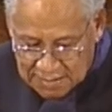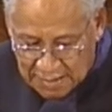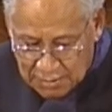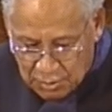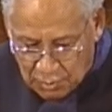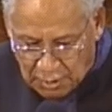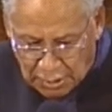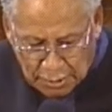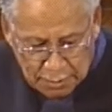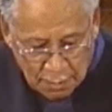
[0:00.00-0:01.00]
that you
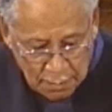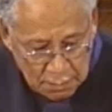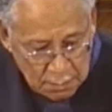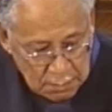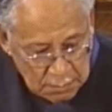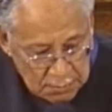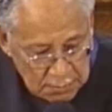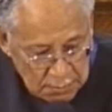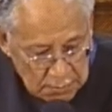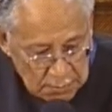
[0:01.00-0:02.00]
hear
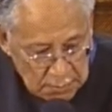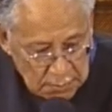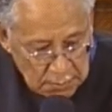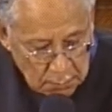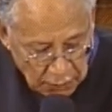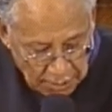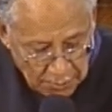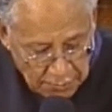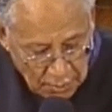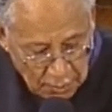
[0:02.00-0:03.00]

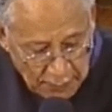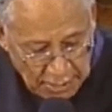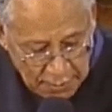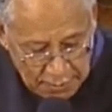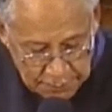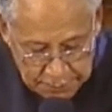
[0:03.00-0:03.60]
bother your mind.